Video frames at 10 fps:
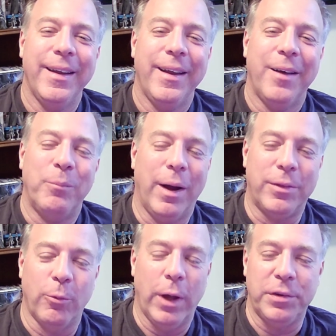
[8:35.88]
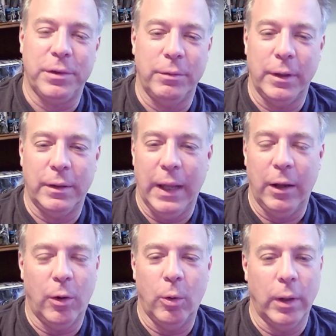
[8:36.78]
But the rest of it, the
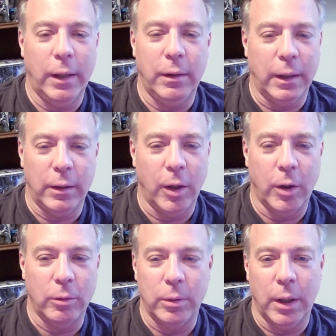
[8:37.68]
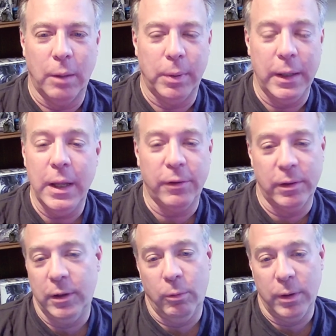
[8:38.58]
whole ending, no. But he has a
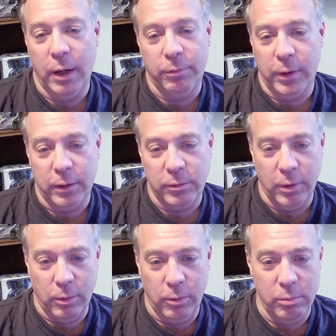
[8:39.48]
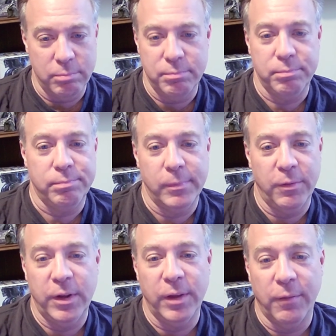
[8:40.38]
deal with Netflix, so
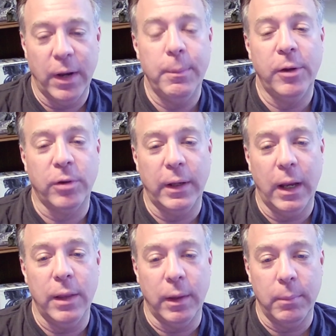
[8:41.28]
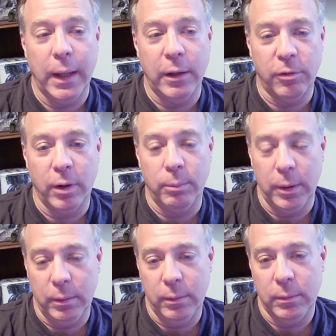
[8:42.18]
if anybody's gonna get anything made, it's gonna
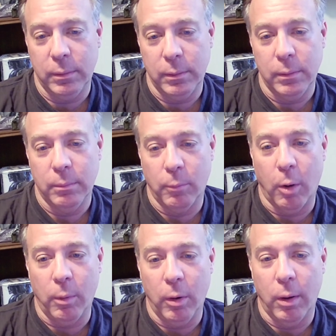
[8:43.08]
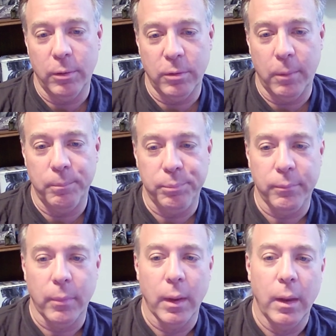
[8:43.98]
be Mark Millar. So
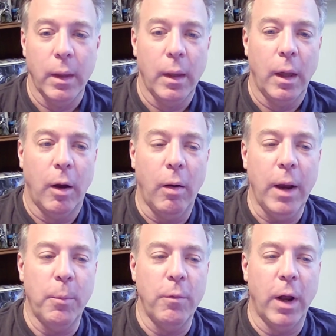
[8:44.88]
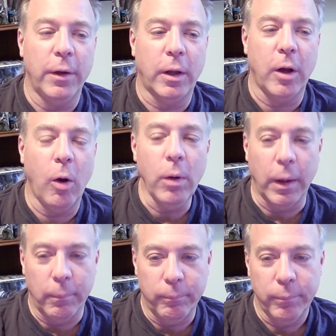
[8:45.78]
all right, moving on to
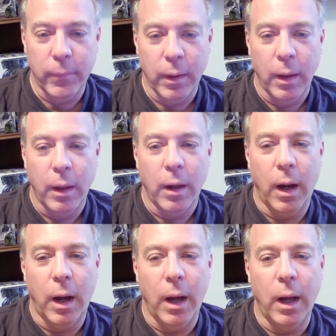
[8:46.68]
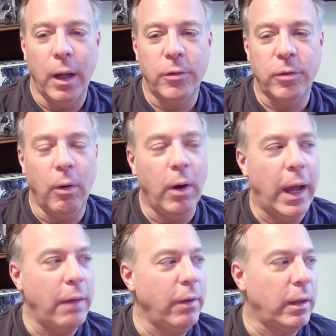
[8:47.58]
Conan. So I
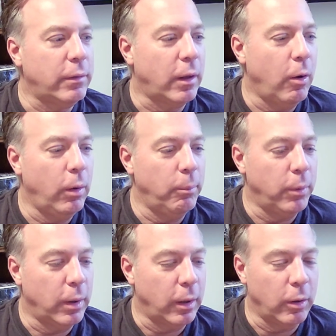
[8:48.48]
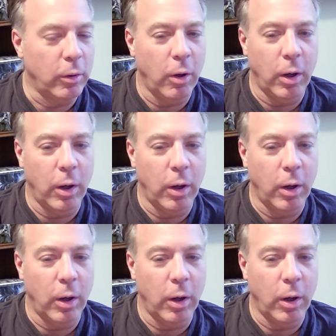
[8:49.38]
haven't collected a Conan book in a long